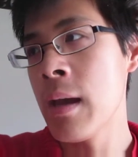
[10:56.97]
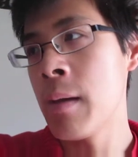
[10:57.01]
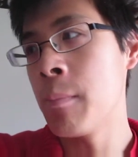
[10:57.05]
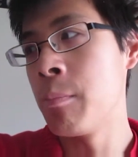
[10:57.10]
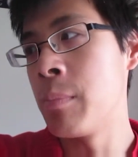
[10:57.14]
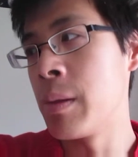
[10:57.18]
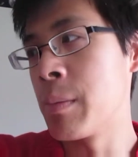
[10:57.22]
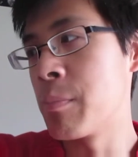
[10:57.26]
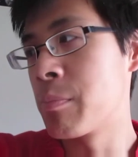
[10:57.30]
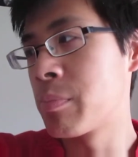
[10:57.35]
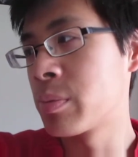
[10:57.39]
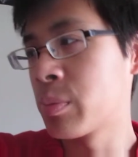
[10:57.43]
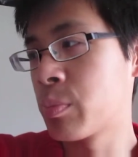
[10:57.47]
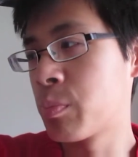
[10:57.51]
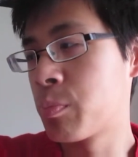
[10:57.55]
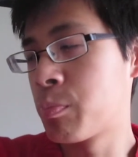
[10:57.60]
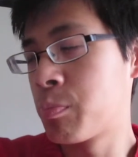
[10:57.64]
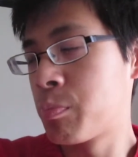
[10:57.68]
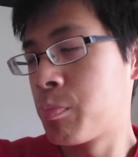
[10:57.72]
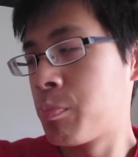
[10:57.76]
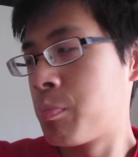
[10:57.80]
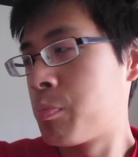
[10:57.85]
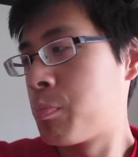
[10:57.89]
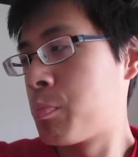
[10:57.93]
been
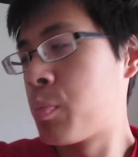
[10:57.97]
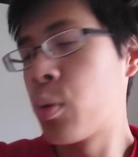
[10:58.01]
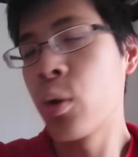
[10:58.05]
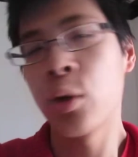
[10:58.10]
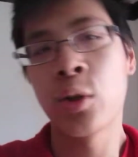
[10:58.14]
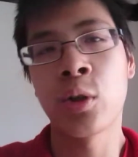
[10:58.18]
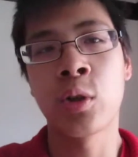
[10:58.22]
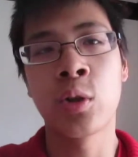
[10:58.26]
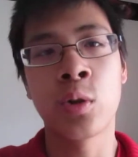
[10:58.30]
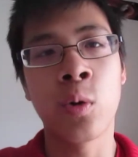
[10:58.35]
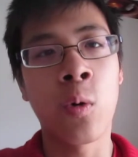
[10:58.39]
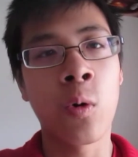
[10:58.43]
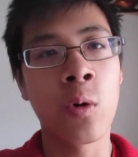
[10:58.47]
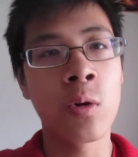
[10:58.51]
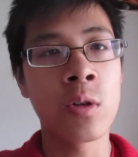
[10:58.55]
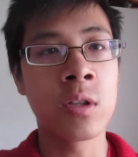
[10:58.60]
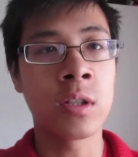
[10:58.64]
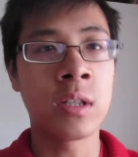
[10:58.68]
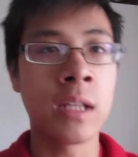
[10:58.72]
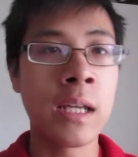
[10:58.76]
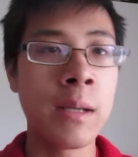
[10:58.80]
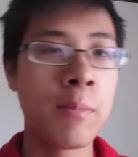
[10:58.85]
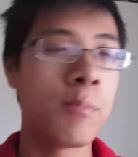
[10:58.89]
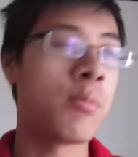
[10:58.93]
pushed towards
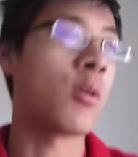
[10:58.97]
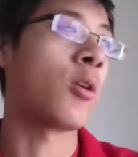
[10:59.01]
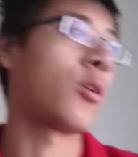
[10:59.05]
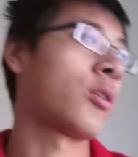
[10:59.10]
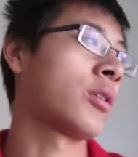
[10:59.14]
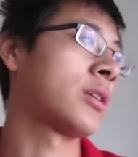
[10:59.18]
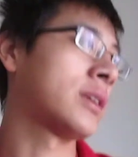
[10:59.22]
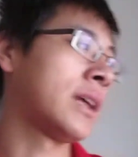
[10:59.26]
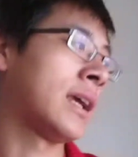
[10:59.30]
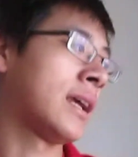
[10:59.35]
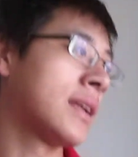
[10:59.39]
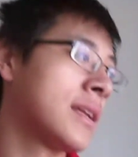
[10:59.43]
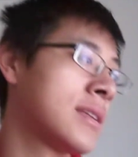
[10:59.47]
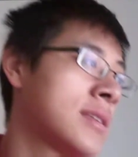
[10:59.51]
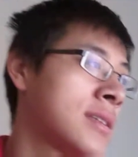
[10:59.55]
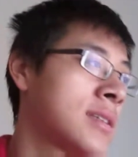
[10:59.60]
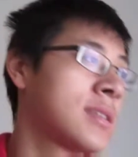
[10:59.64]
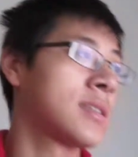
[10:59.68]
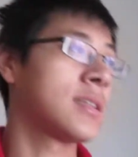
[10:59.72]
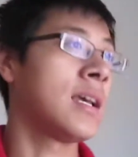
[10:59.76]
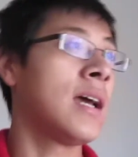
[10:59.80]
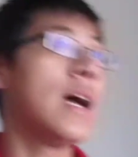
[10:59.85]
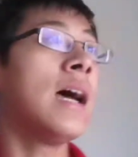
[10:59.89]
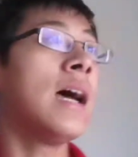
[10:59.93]
theme parks, and it